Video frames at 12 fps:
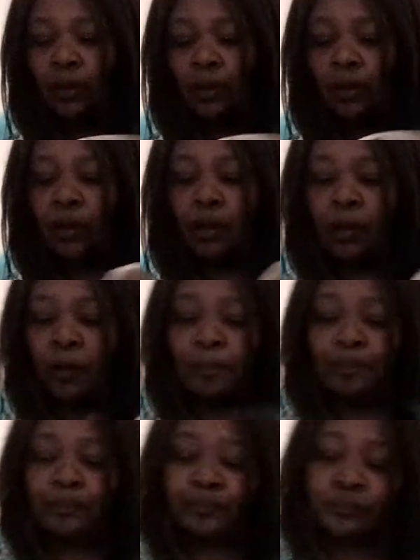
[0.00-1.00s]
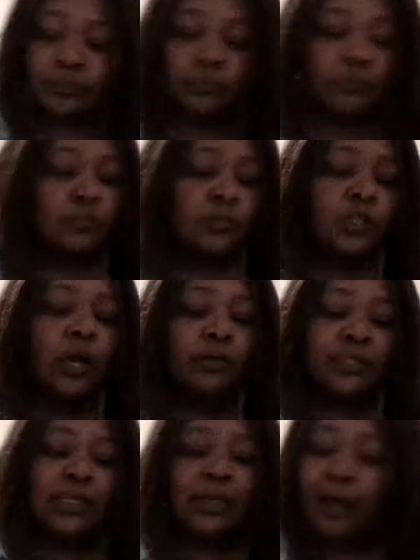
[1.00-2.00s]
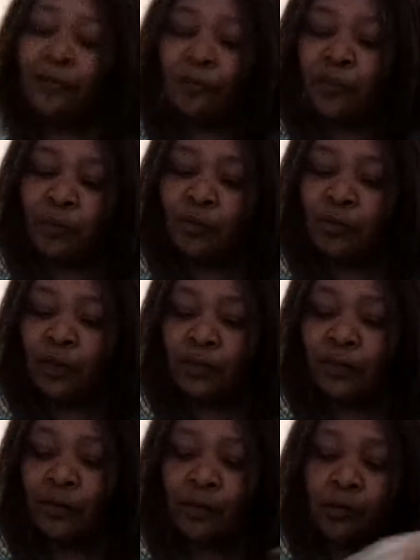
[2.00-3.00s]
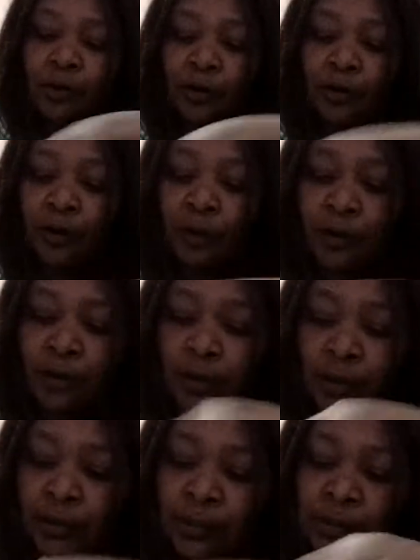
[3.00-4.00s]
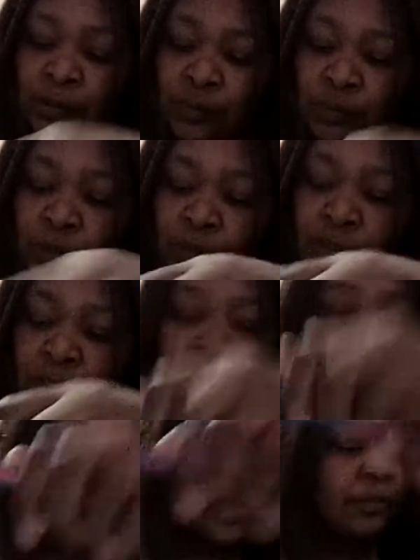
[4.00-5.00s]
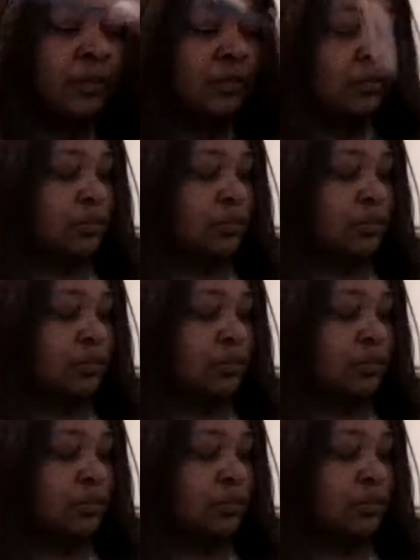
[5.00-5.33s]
um I would say comfortable with, or like this is where she stops